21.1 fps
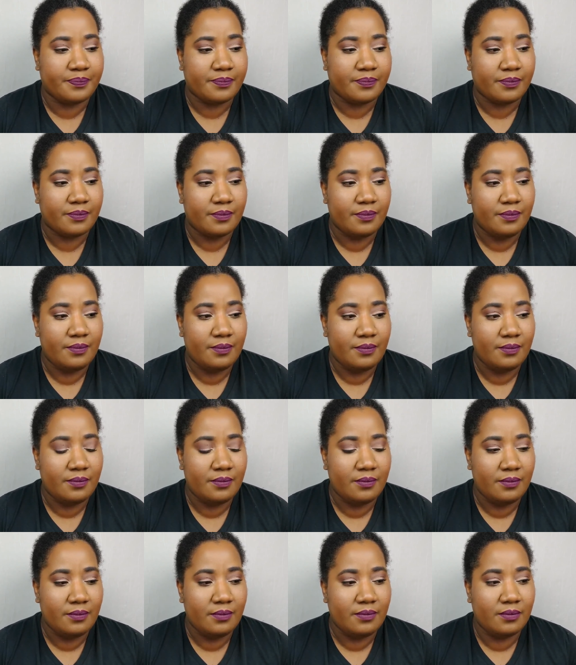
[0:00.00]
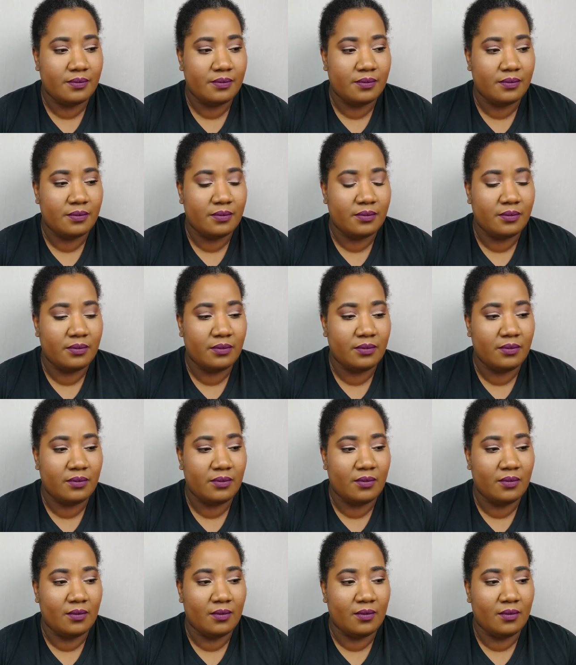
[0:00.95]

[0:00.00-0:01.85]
Nothing is said.